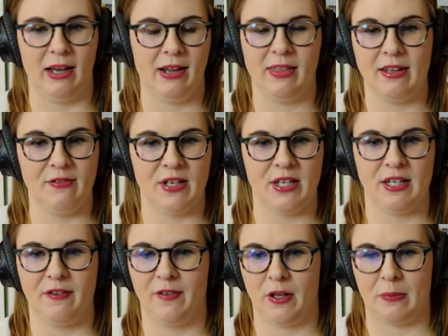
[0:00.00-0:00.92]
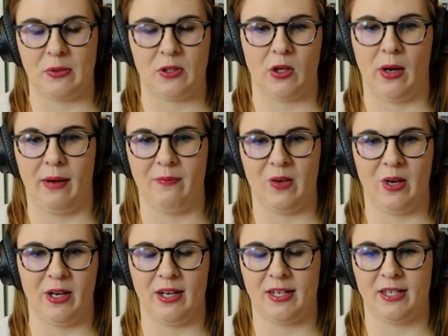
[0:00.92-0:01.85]
I love indie films, so I'm
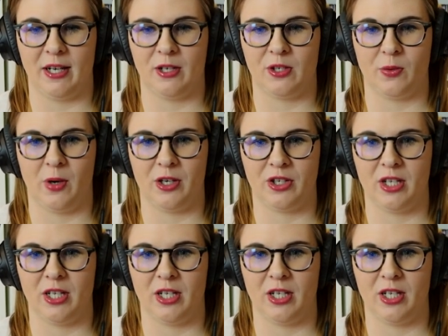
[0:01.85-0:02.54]
very excited to watch